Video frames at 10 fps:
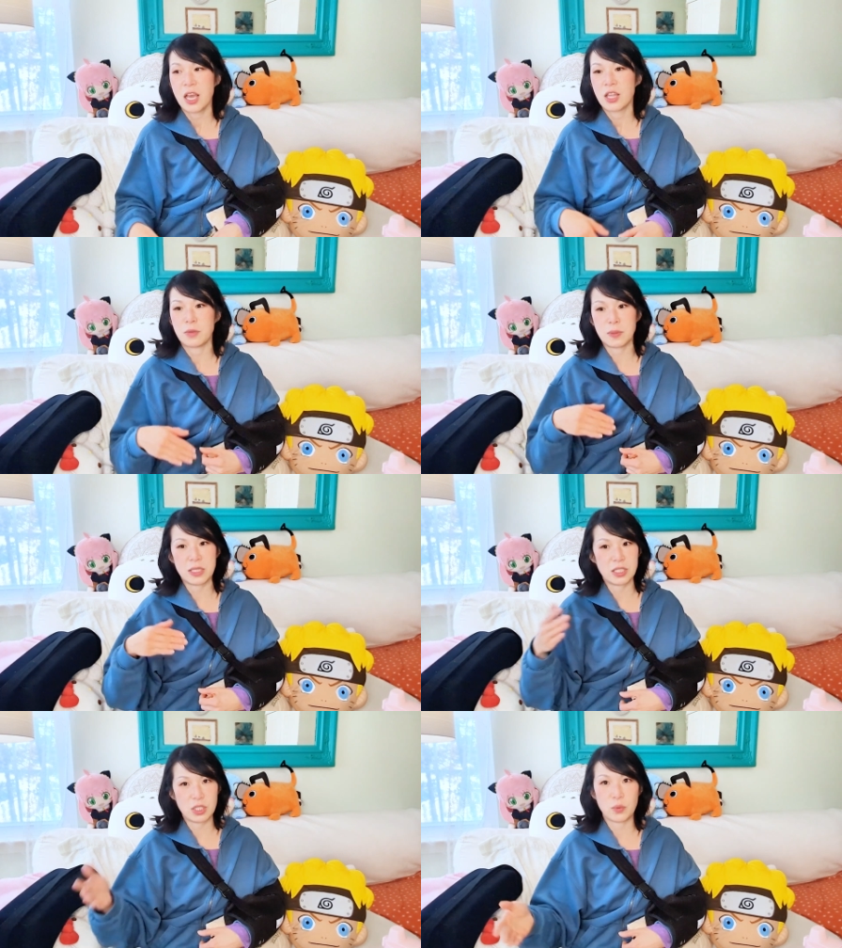The
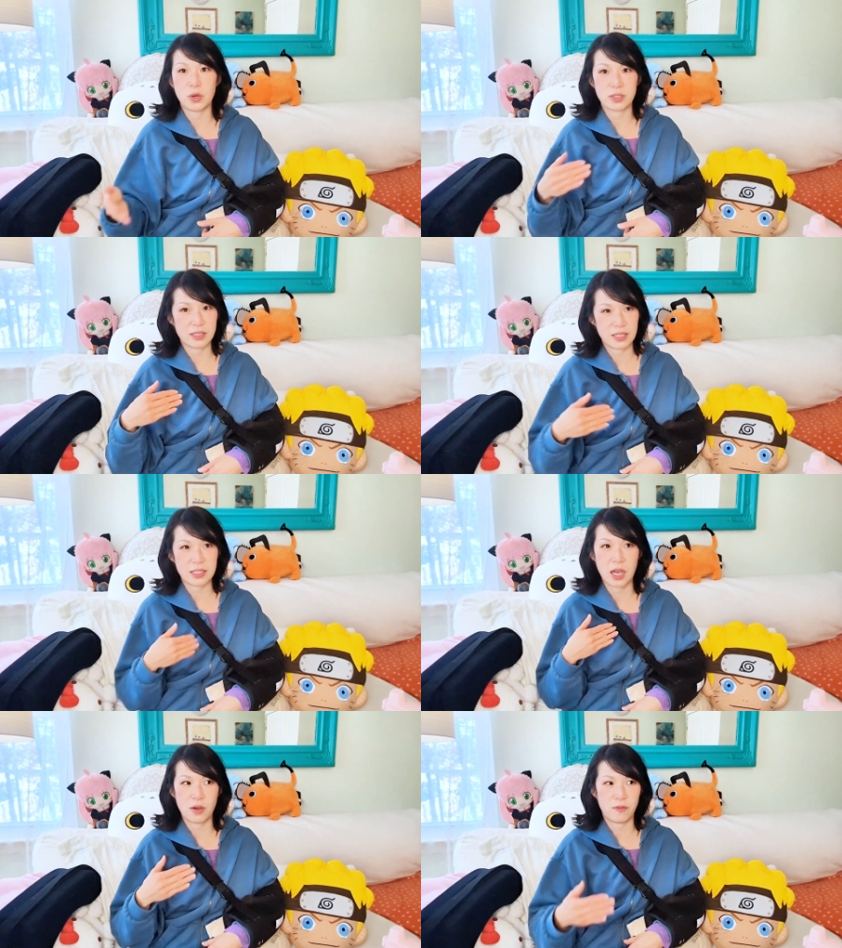PT will assess
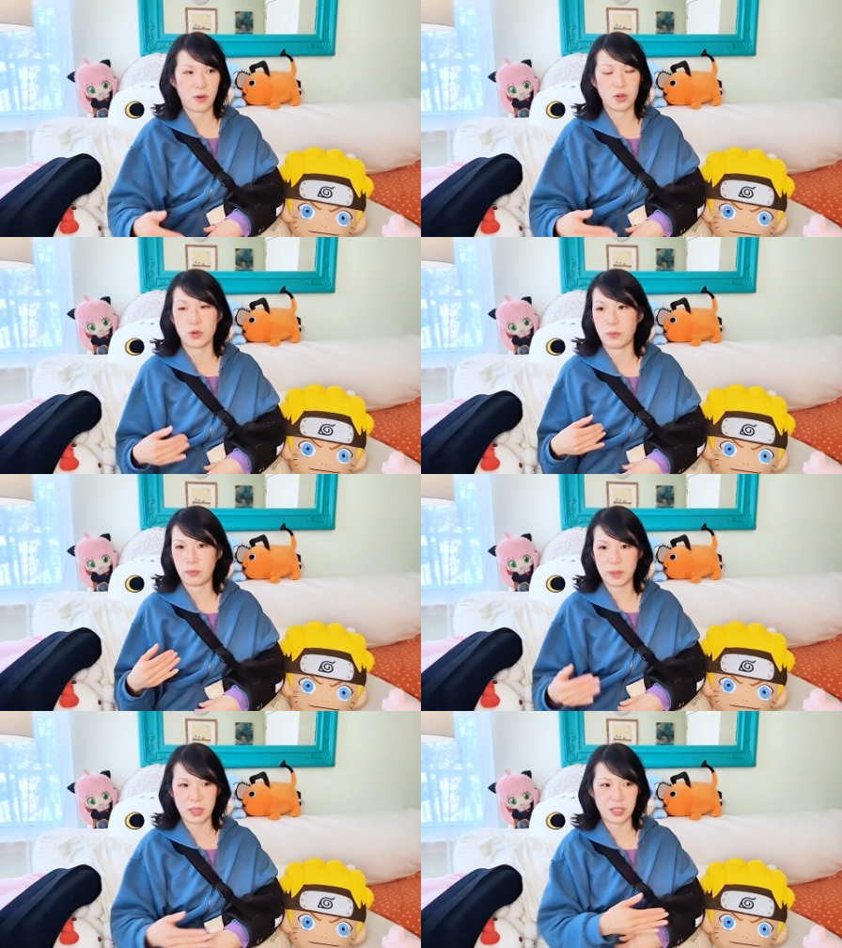how far your
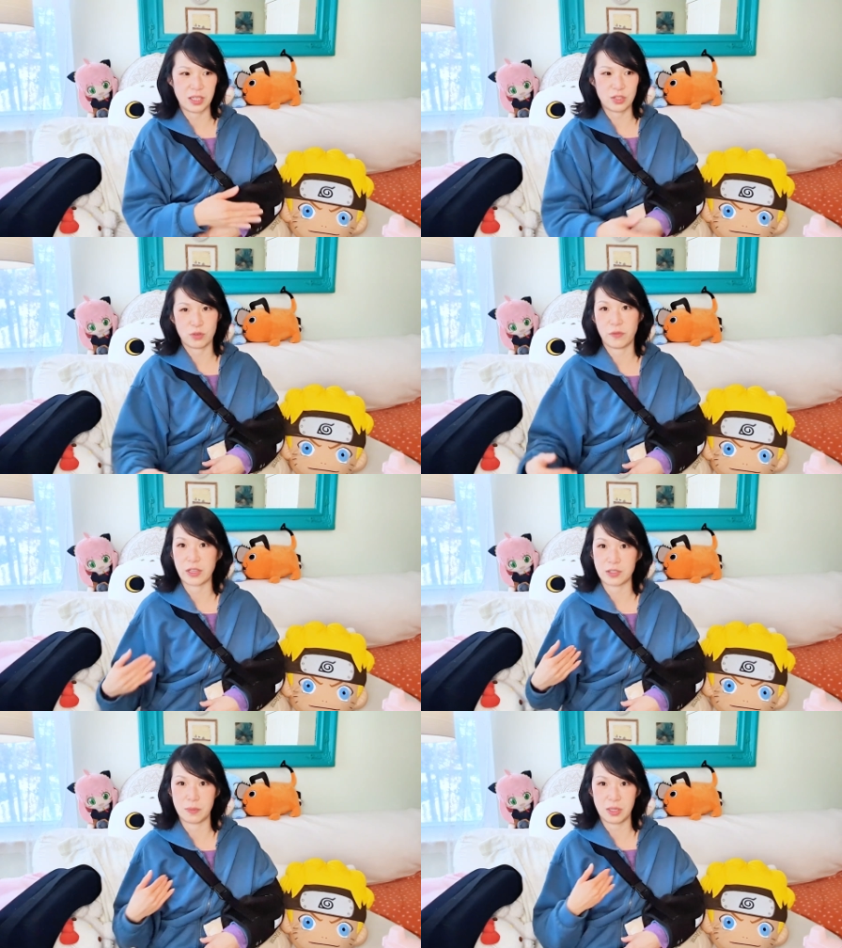mobility and your
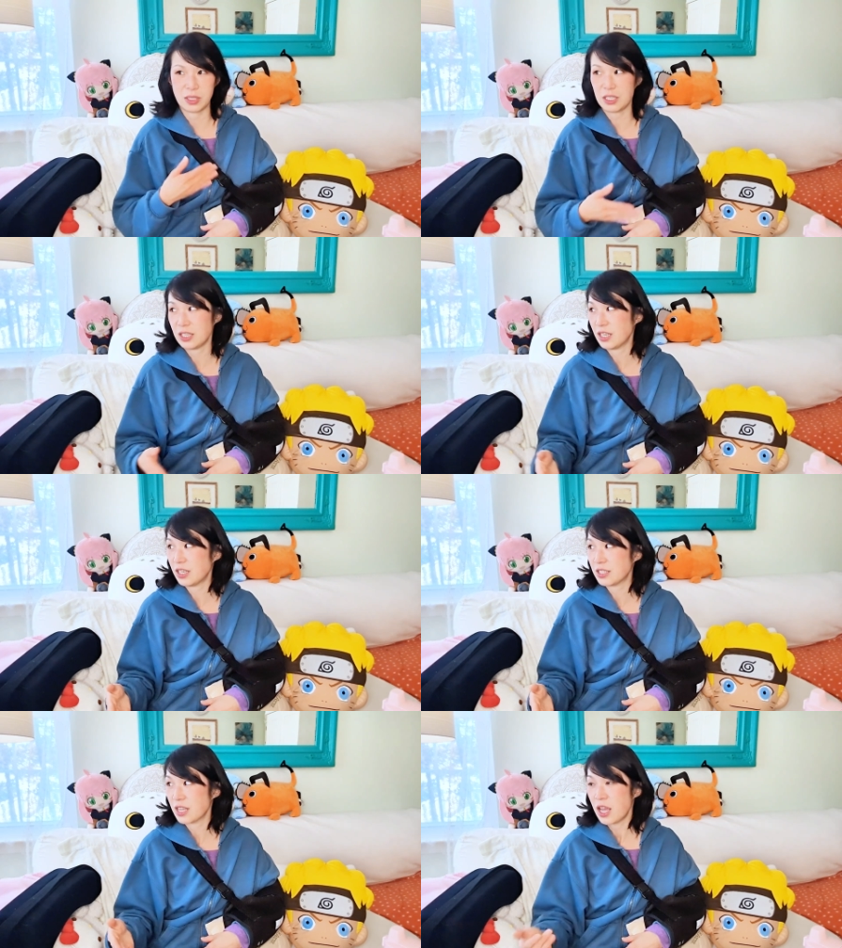flexibility
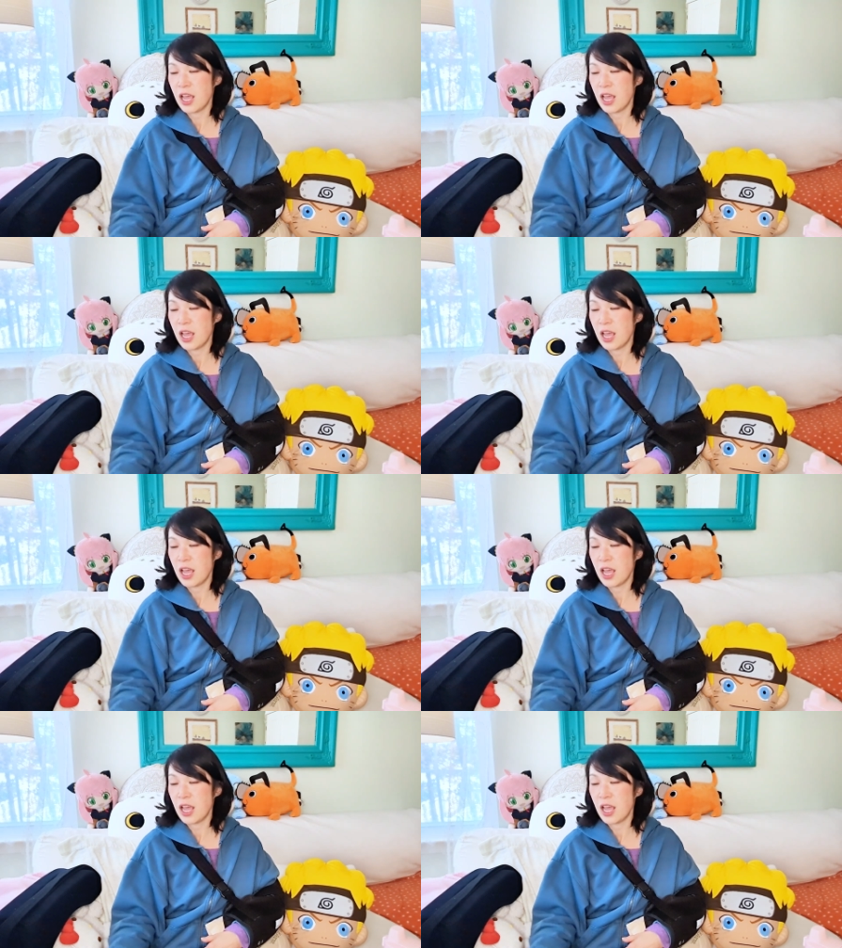is,